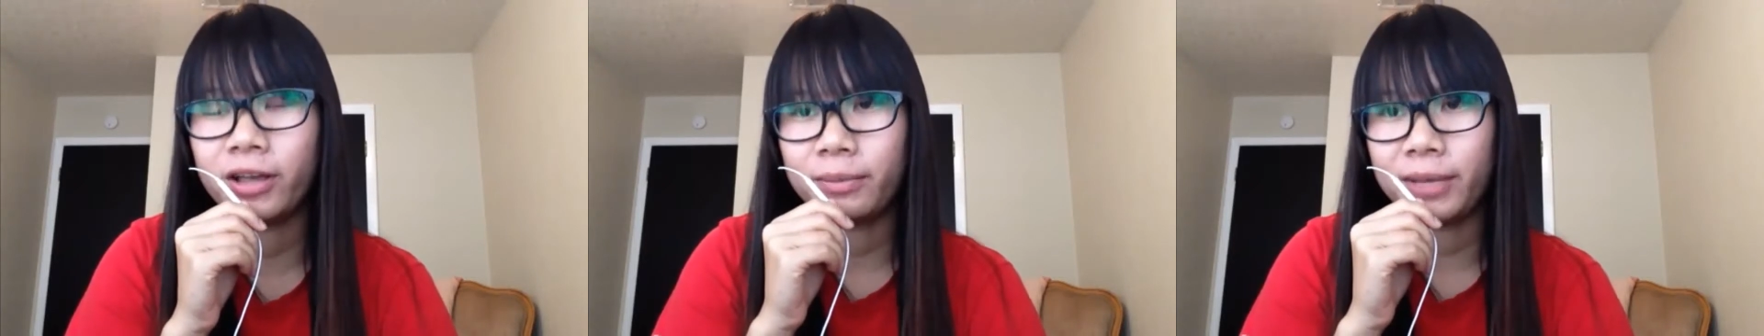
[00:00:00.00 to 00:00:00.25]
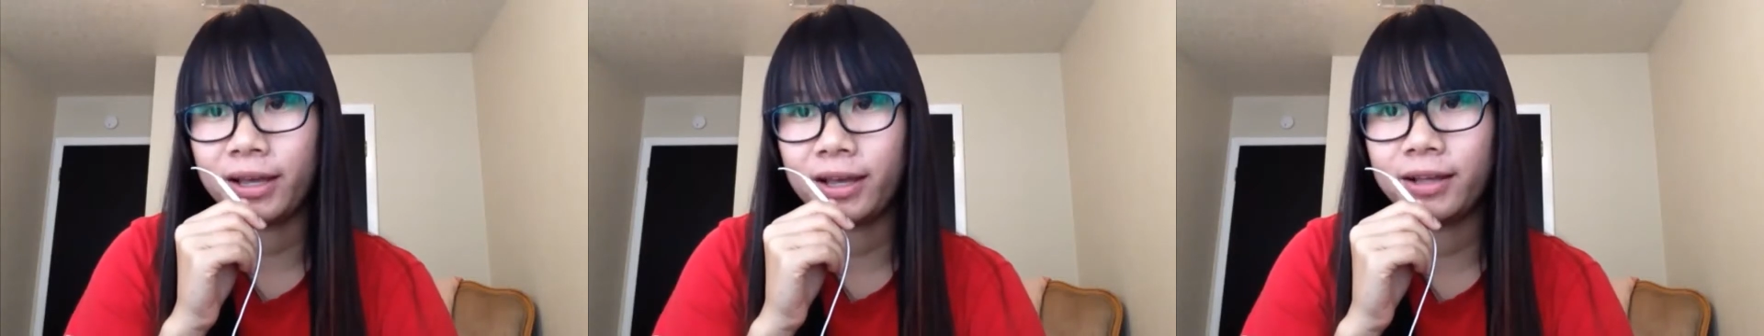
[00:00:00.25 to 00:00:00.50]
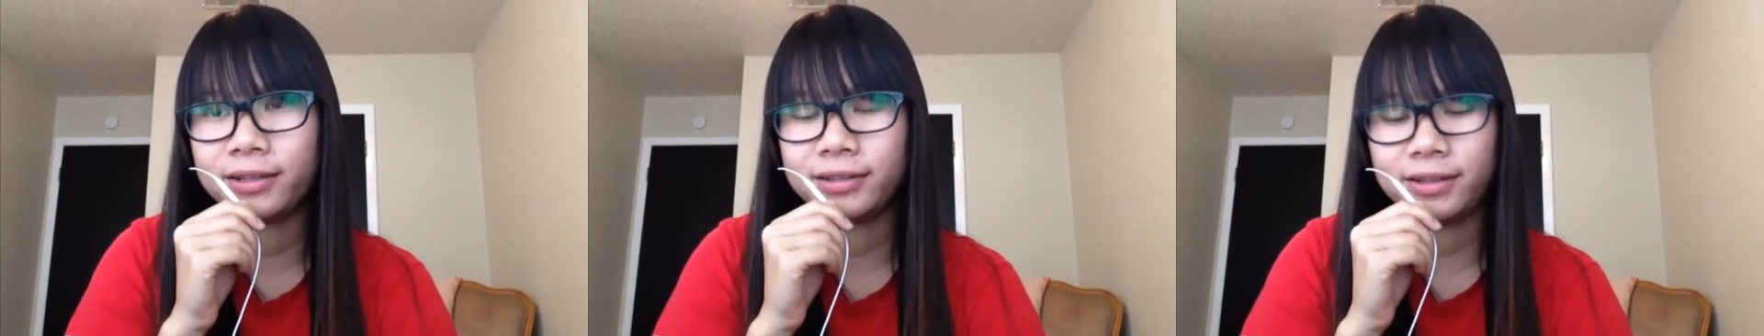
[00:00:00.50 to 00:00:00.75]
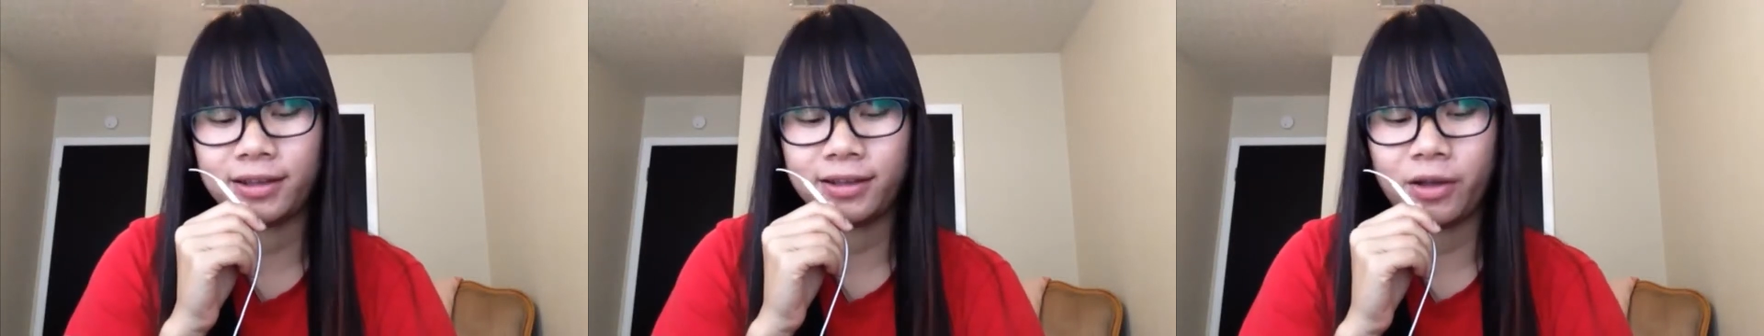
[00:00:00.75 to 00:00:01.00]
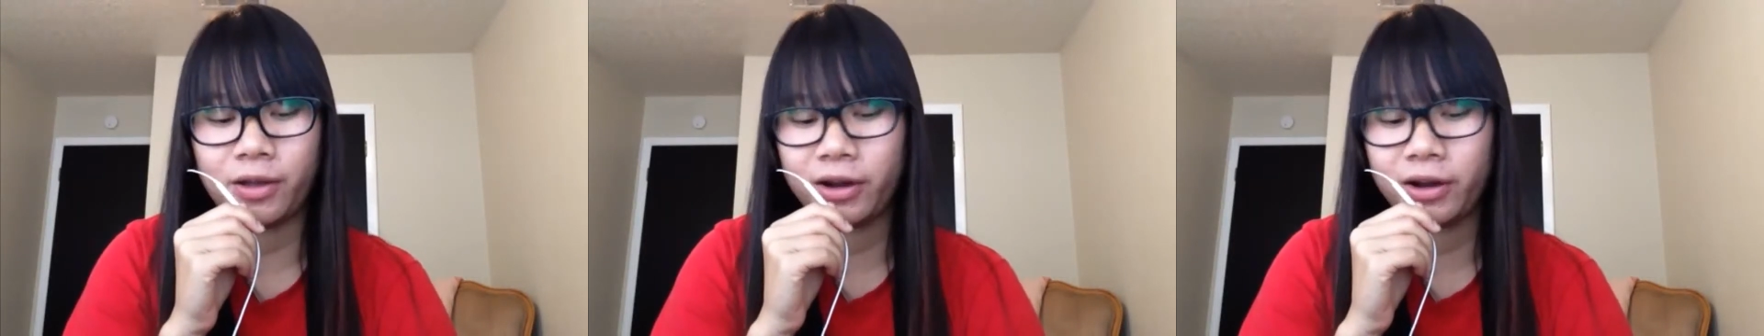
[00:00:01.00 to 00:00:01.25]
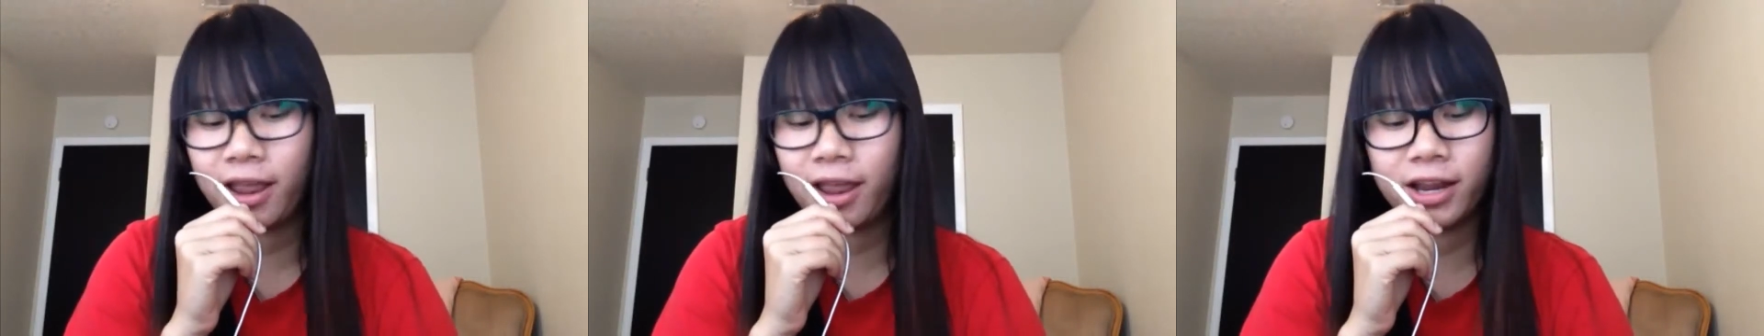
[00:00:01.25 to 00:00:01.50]
because the
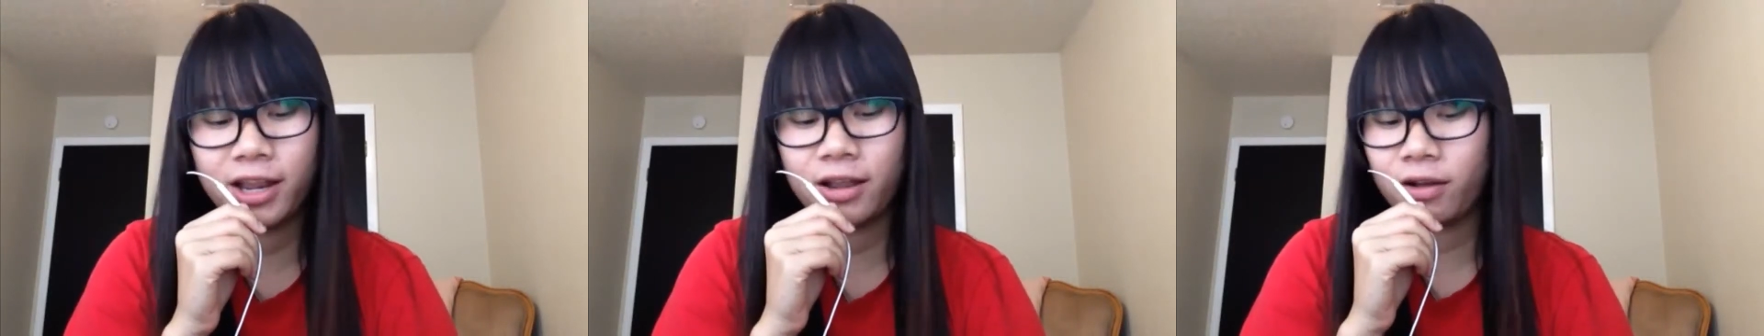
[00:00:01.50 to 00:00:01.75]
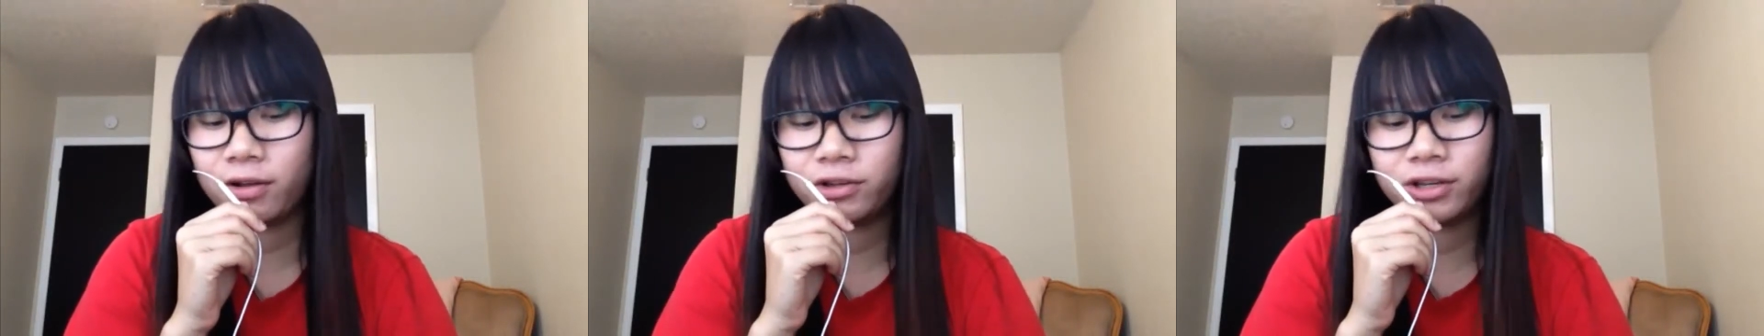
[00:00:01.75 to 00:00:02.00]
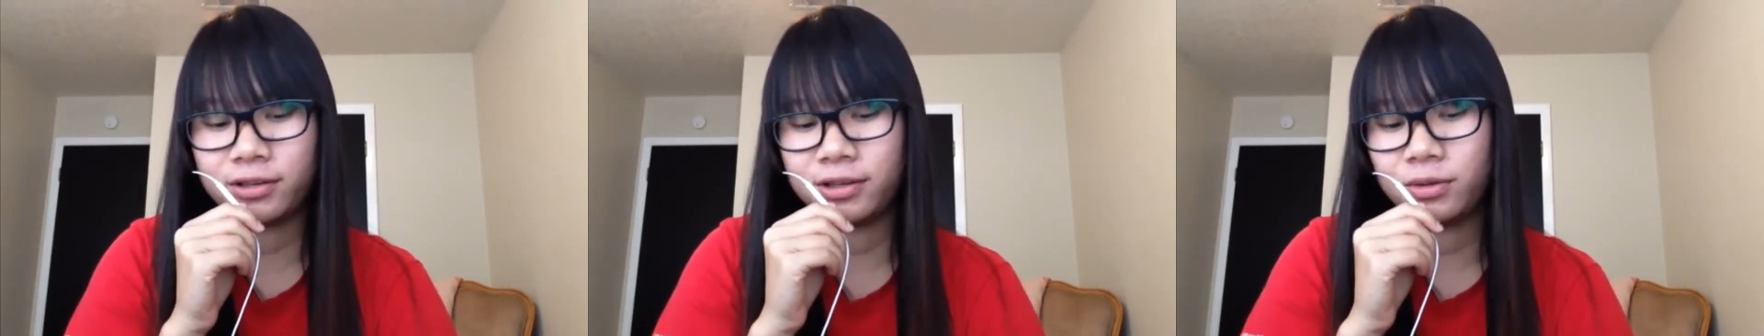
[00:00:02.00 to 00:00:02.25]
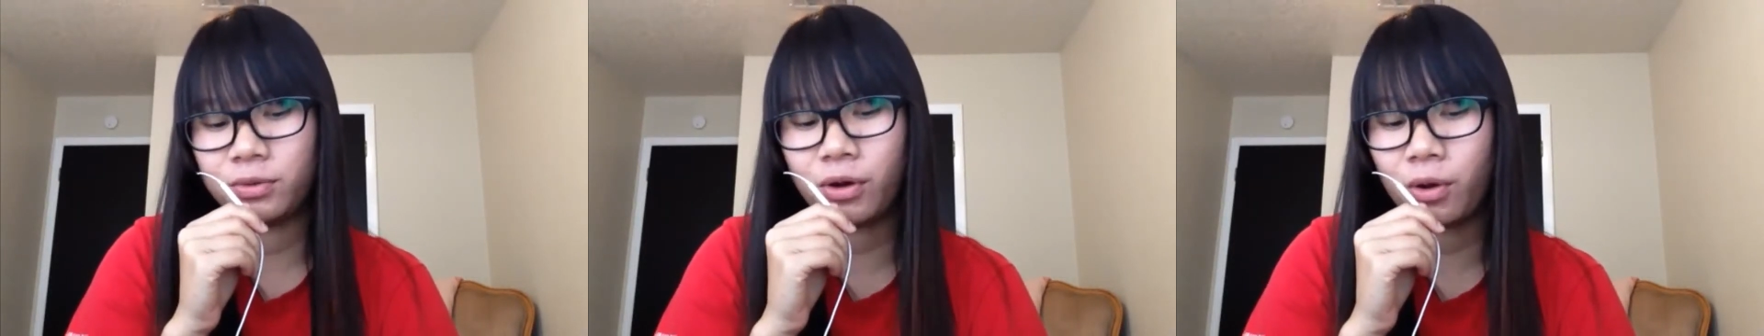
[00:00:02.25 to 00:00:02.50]
nanny just